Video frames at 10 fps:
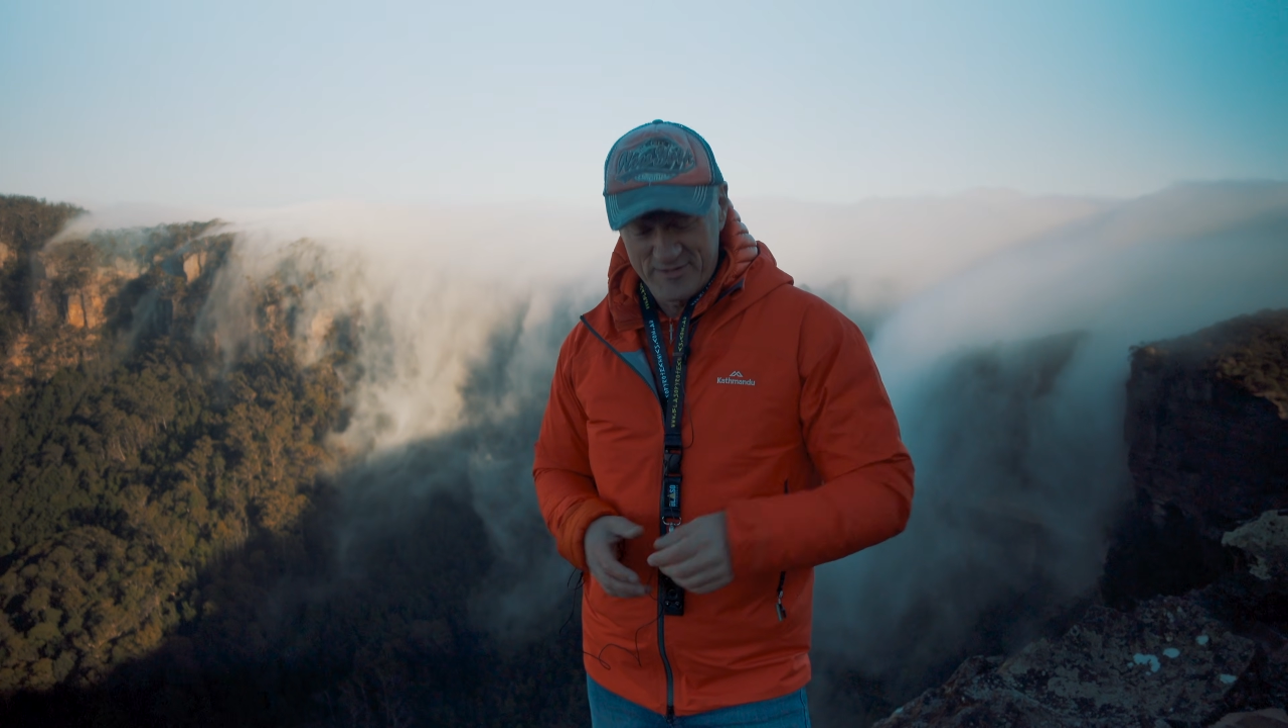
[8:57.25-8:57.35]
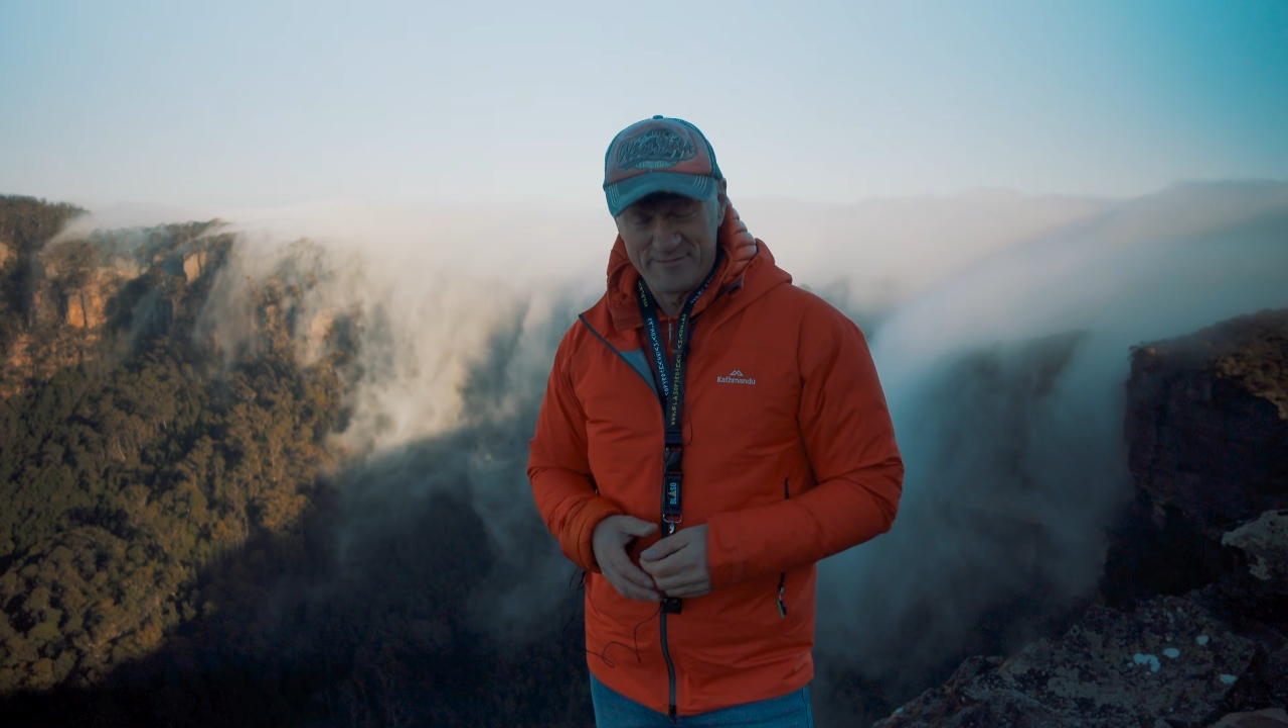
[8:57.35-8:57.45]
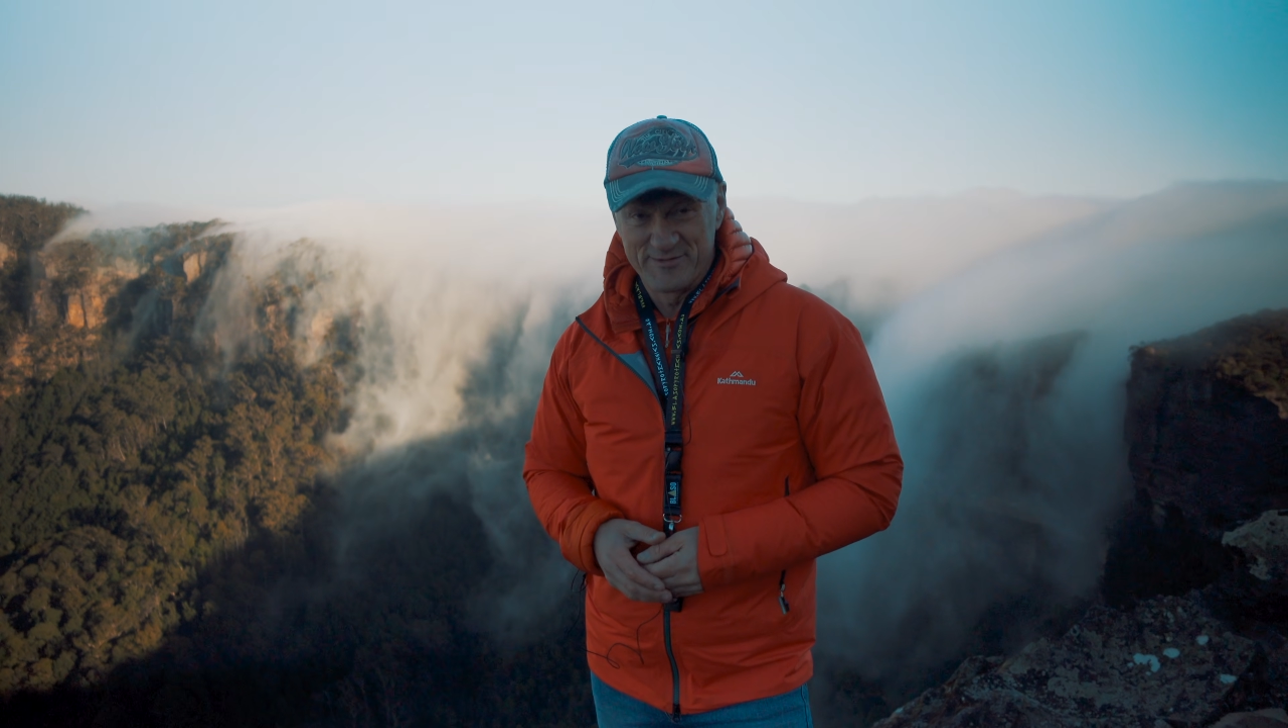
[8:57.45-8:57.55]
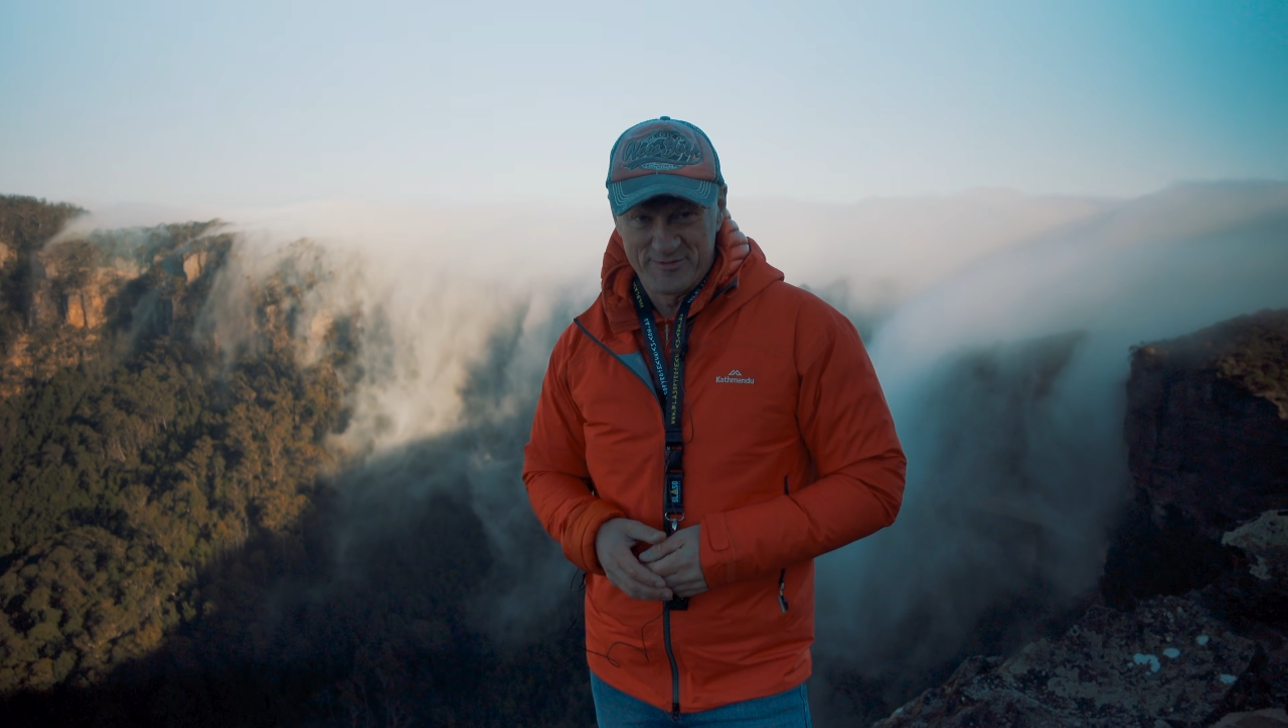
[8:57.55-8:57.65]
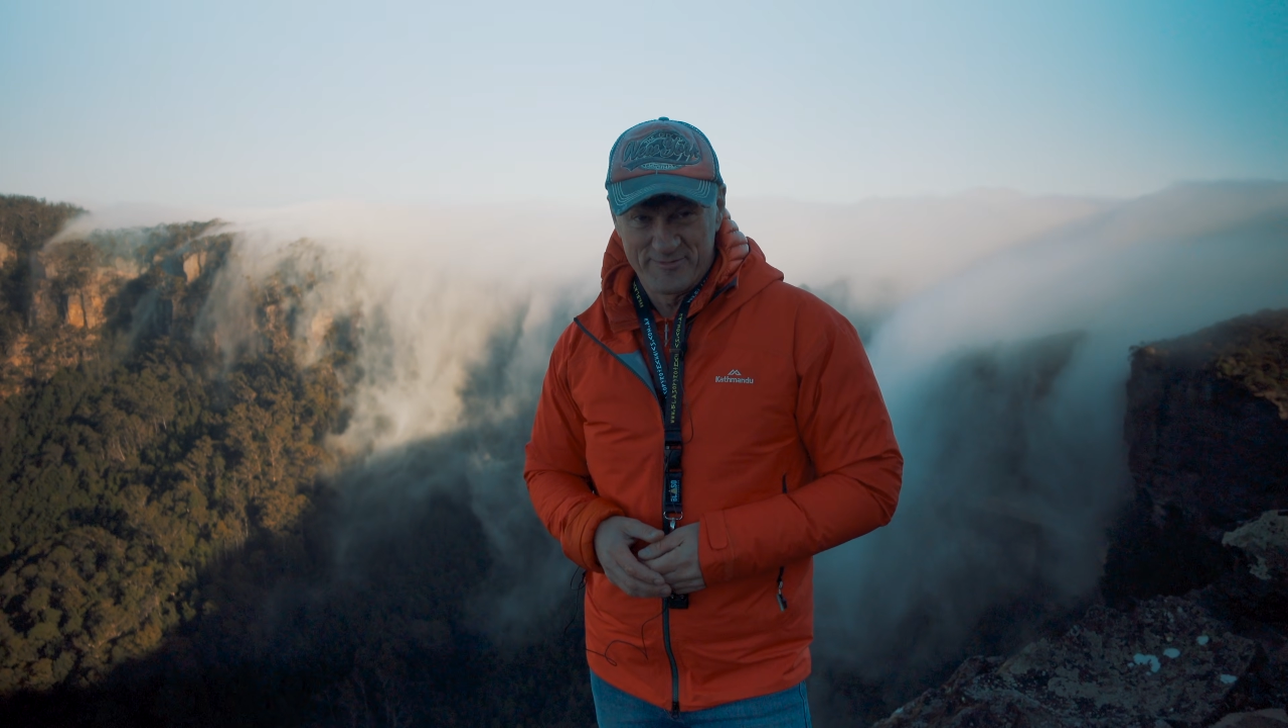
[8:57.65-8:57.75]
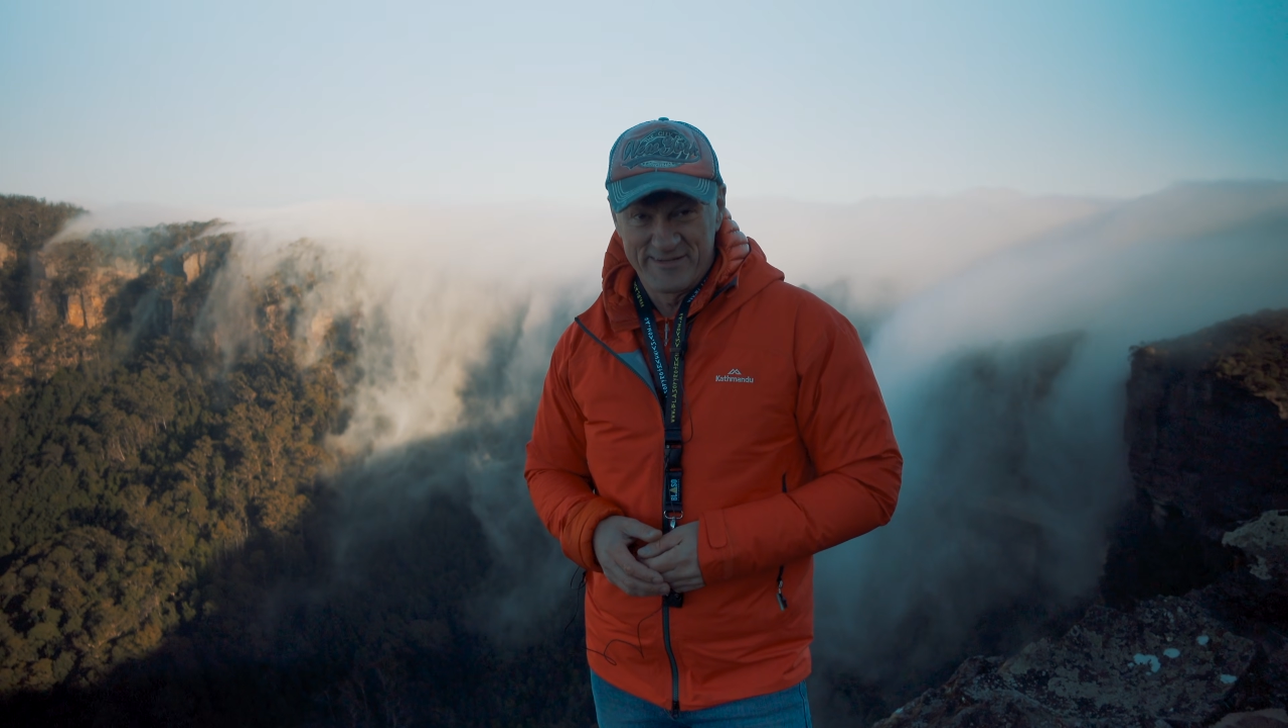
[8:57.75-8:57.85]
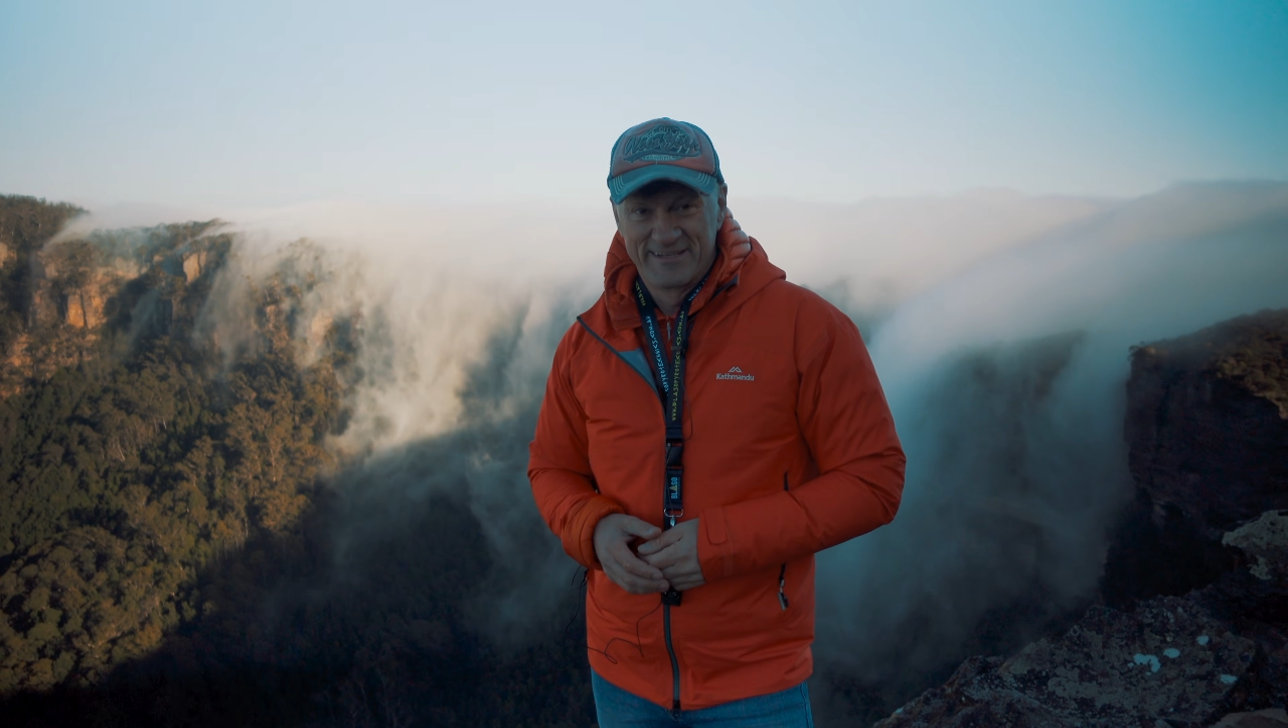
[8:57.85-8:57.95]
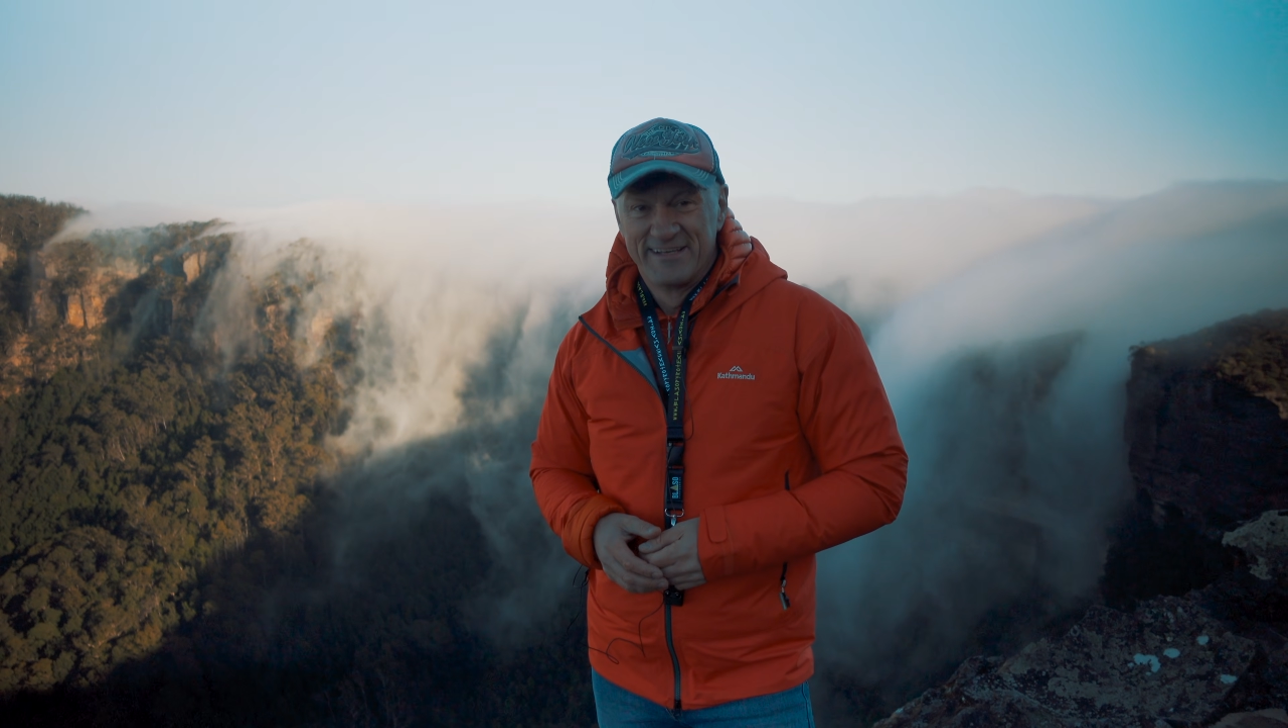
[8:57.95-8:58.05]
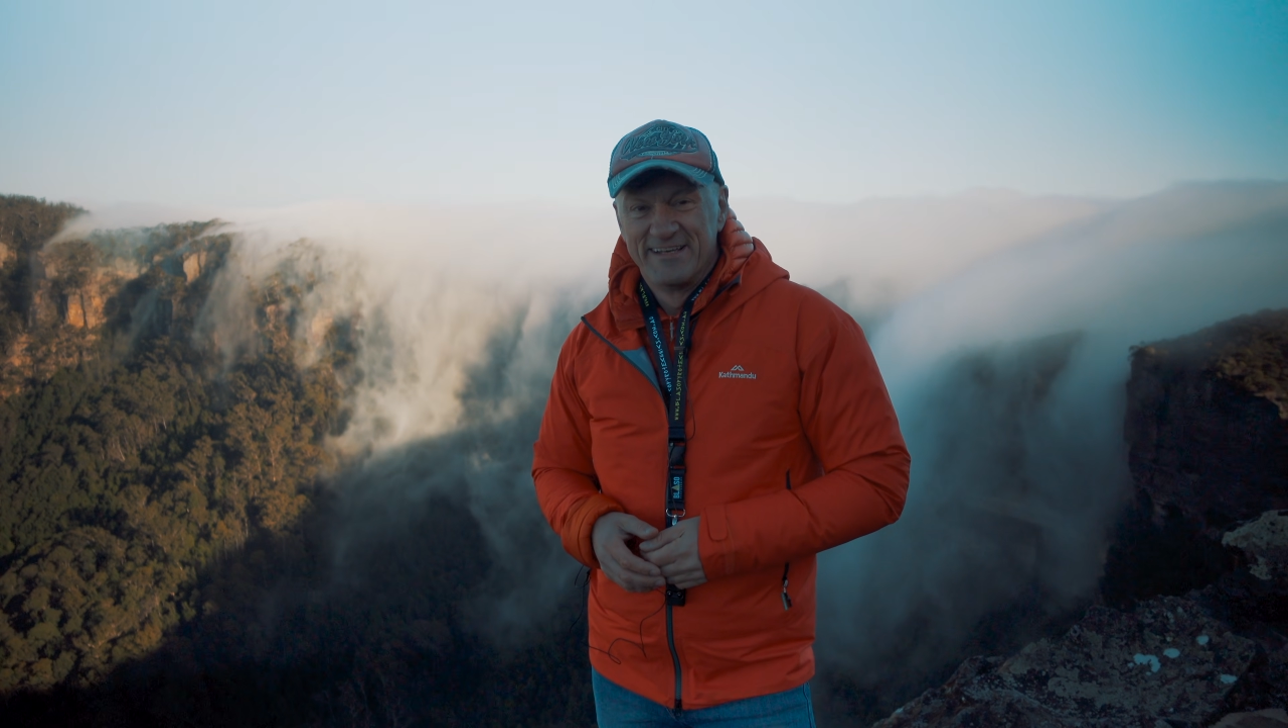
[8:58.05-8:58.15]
coming your way.